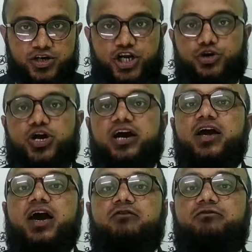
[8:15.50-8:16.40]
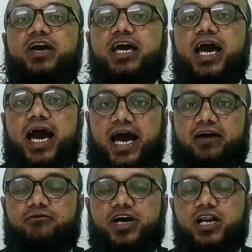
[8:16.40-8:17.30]
Till today we
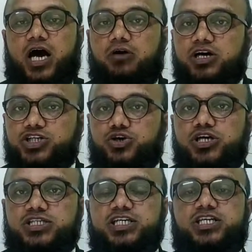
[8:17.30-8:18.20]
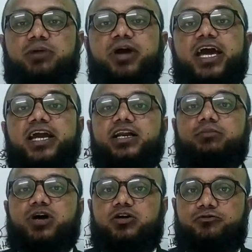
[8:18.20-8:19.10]
have in our solar system 8
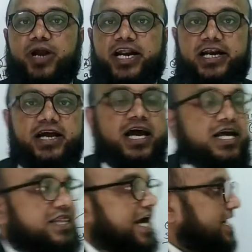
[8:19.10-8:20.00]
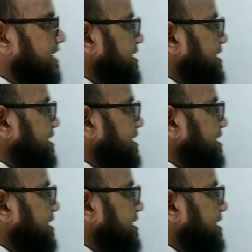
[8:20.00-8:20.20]
number of planets, that